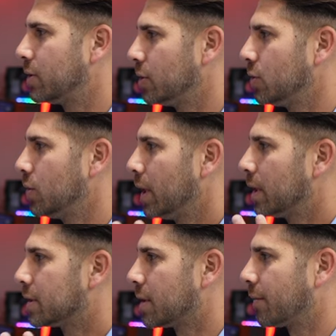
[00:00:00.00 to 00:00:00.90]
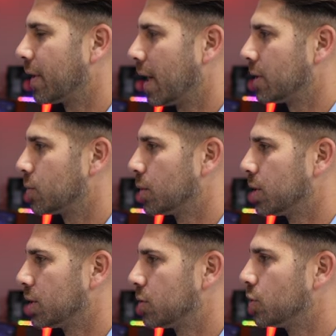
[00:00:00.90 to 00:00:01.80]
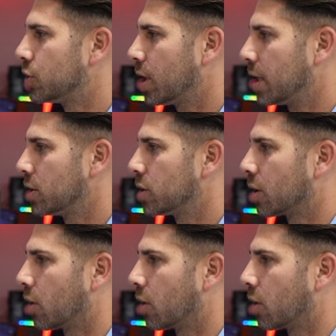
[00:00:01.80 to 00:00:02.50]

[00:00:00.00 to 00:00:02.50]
do something else which is to change the